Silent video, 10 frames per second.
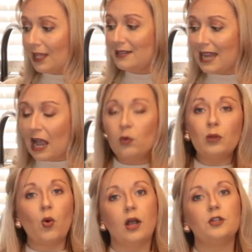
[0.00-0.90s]
Now we
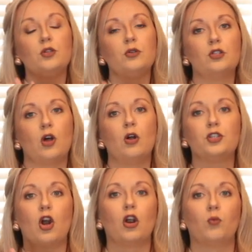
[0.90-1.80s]
want to
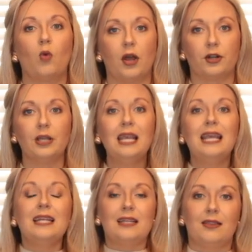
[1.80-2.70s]
salt our water.
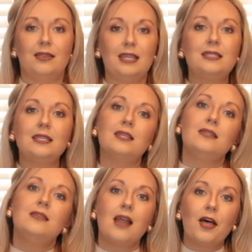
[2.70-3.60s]
Now this is
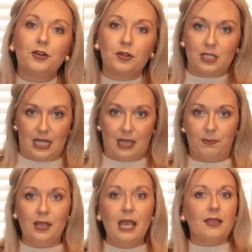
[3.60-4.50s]
another tip
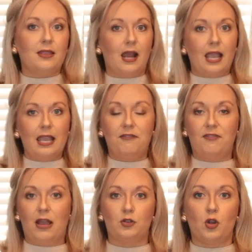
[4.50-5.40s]
that I have
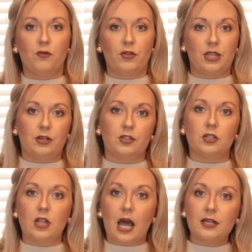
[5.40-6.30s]
found over the years. A
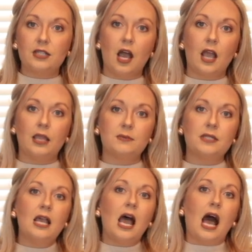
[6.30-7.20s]
lot of
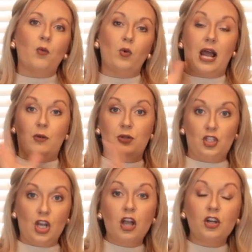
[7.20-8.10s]
times when I was
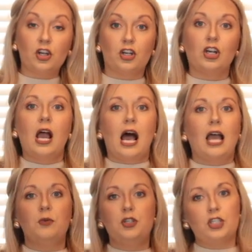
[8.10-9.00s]
younger,
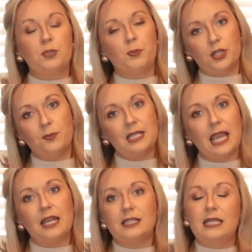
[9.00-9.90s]
I would just put the
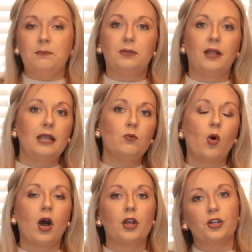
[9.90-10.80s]
potatoes in plain
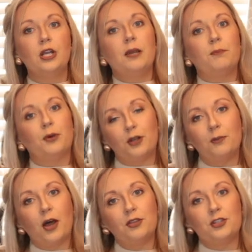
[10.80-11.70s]
water, put
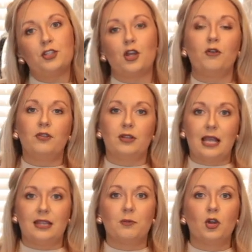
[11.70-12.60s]
them on the stove and
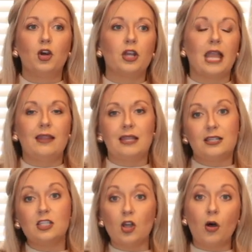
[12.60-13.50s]
let them cook and
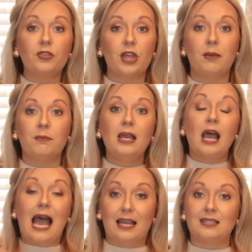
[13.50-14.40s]
then salt them
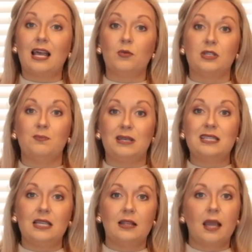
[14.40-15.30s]
as I was
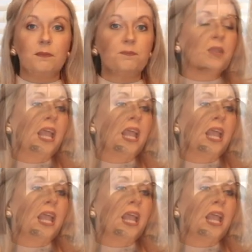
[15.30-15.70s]
mixing them.